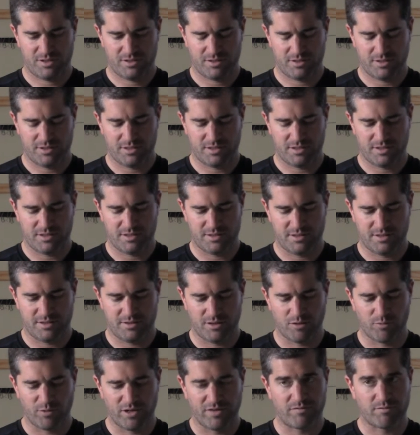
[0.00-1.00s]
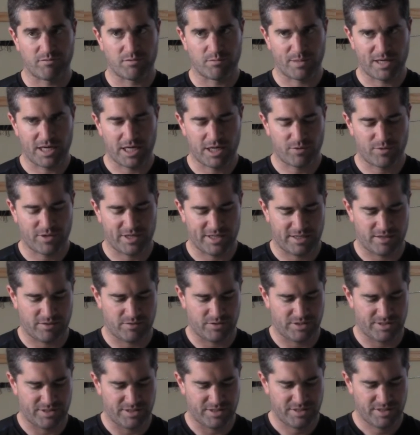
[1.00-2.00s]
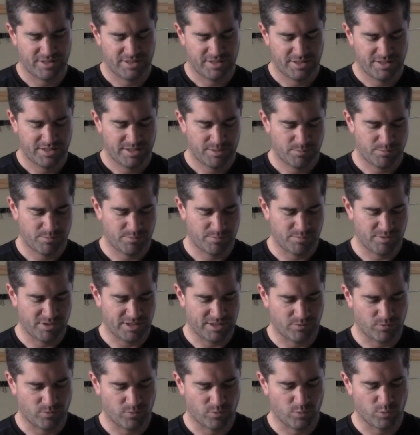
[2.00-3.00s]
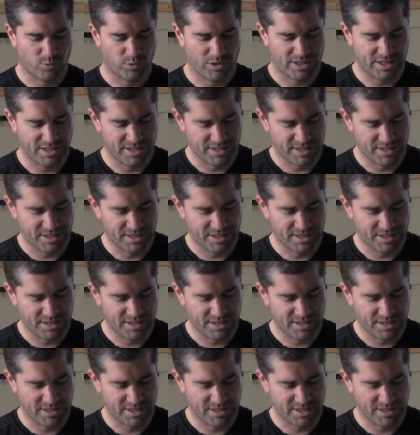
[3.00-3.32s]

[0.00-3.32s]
uh, away from a power outlet. But what I